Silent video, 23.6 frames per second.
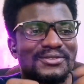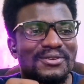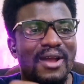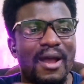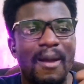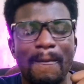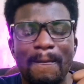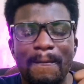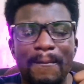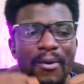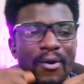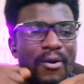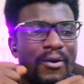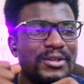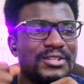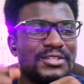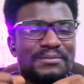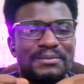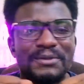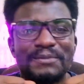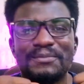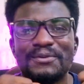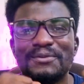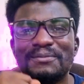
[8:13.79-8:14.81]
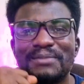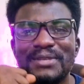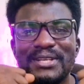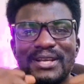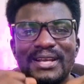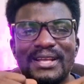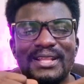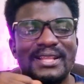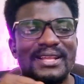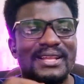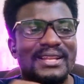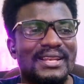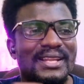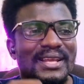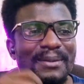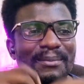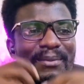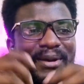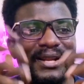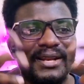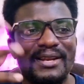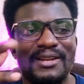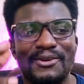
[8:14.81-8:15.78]
go and punch people bigger than them
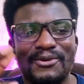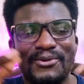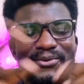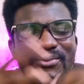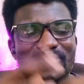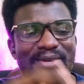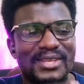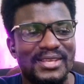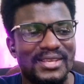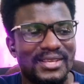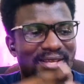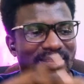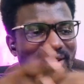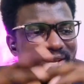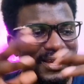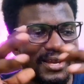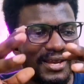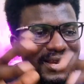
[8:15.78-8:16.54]
and they're okay.